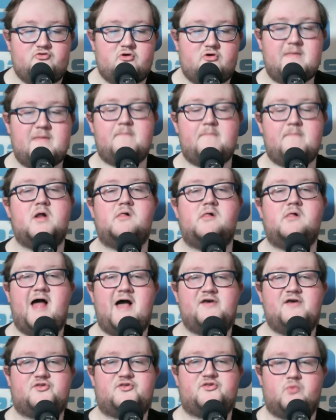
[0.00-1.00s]
Remember
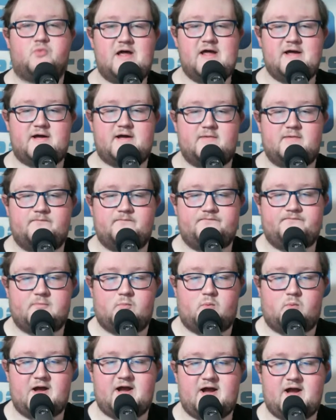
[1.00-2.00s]
last week
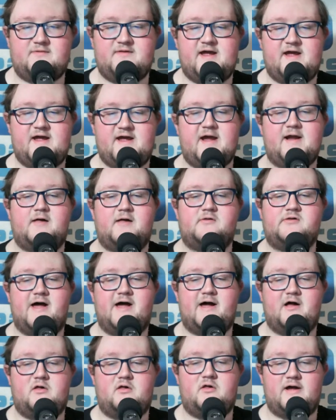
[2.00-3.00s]
when the
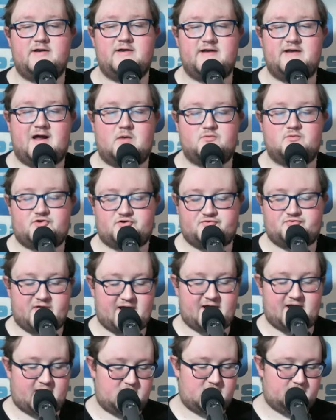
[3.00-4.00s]
NLL announced
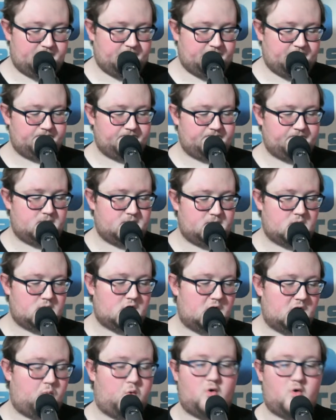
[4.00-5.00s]
their
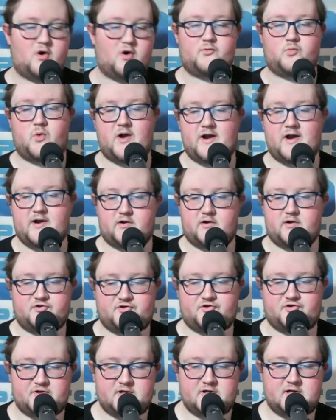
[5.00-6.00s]
award
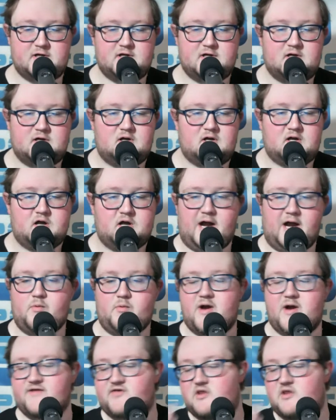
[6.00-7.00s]
winners? I
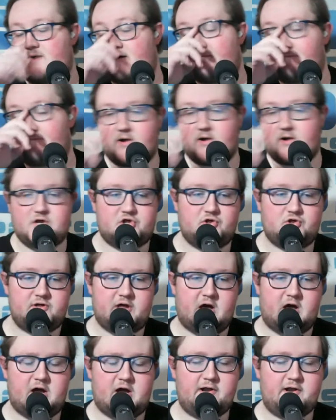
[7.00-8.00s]
ranted about Frank
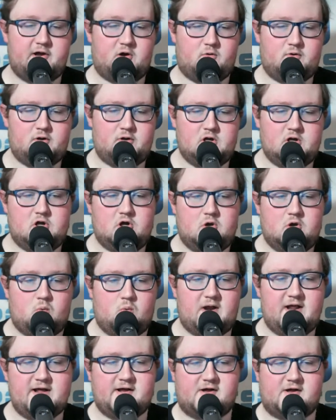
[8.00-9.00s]
Scigliano
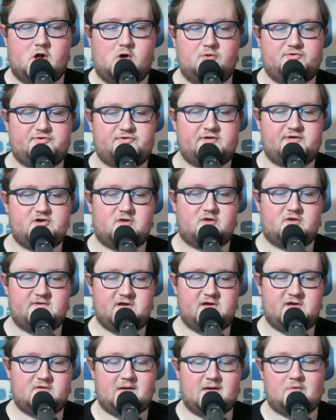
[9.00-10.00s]
winning goaltender of
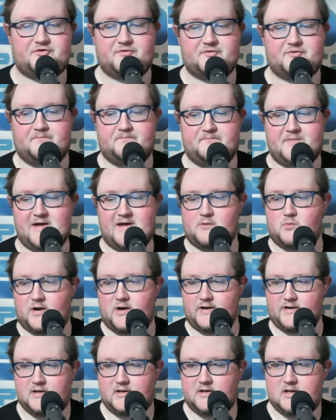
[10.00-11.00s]
the year. That was the big
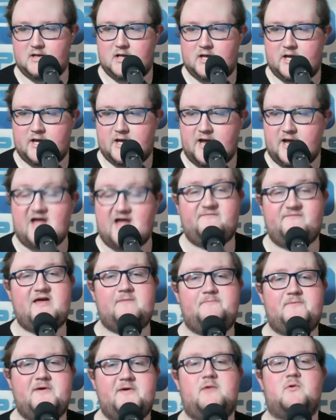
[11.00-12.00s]
one.
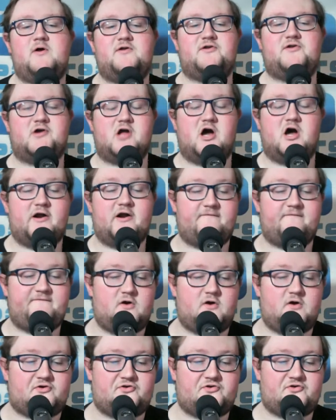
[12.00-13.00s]
MVP went to Connor
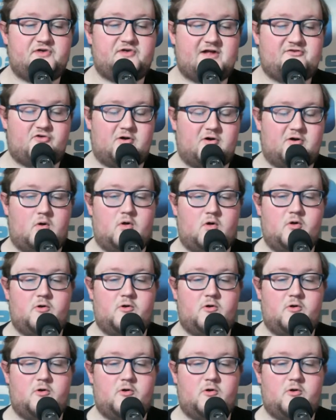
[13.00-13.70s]
Fields, etc.